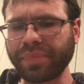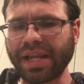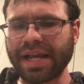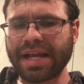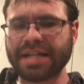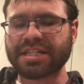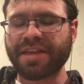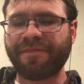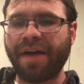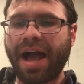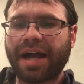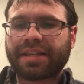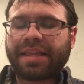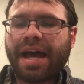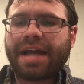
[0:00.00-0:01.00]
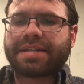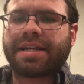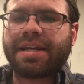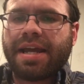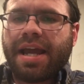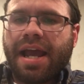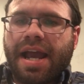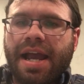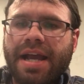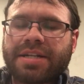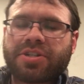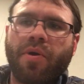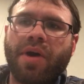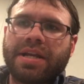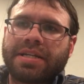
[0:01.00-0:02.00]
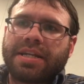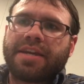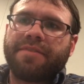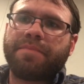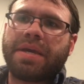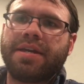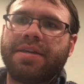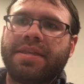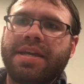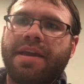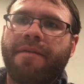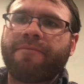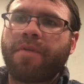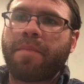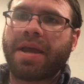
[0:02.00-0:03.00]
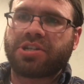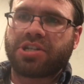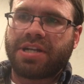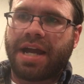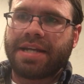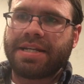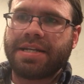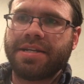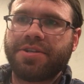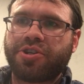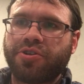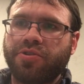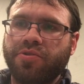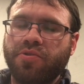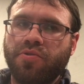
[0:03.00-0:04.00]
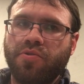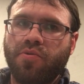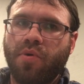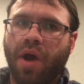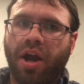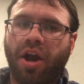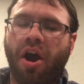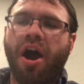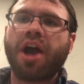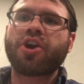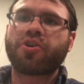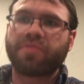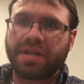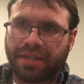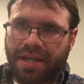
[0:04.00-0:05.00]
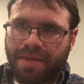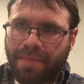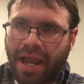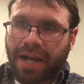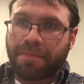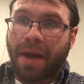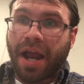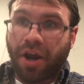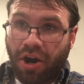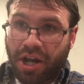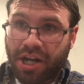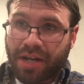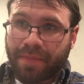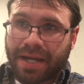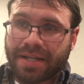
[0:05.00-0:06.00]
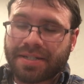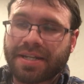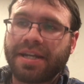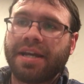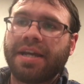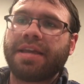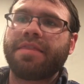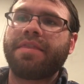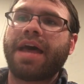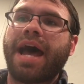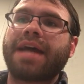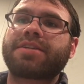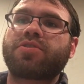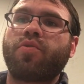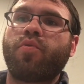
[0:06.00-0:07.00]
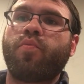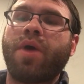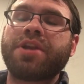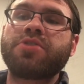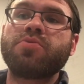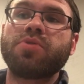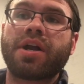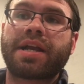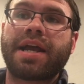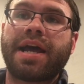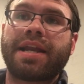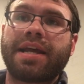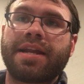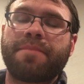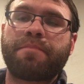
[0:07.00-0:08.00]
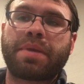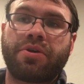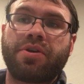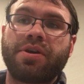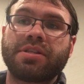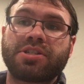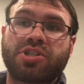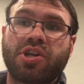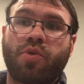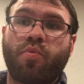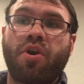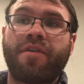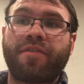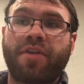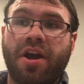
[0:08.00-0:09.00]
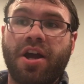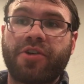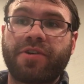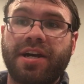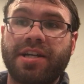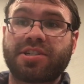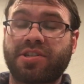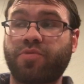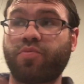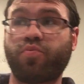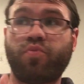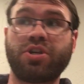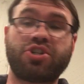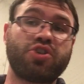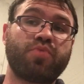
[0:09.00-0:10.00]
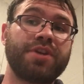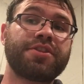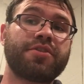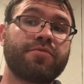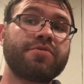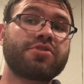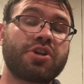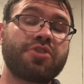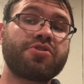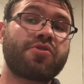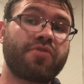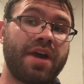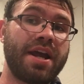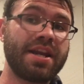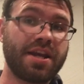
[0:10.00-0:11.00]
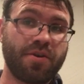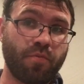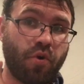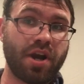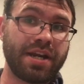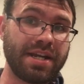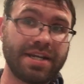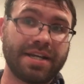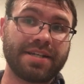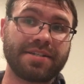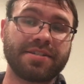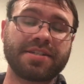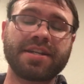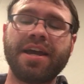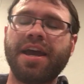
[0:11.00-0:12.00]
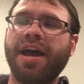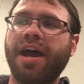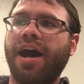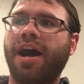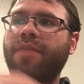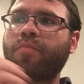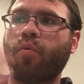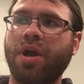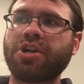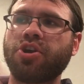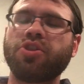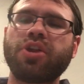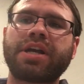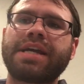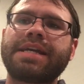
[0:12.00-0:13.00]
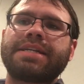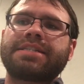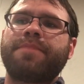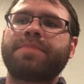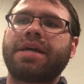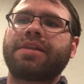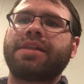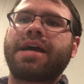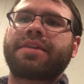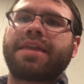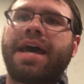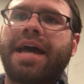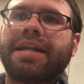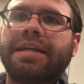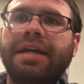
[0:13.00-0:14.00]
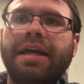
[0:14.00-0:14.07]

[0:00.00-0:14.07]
is the fact that it's going to give me the information I need to concretely make my argument that when you look at an imperialistic war of conquest, which is what the Russo-Ukrainian war is, when you're looking at something like that,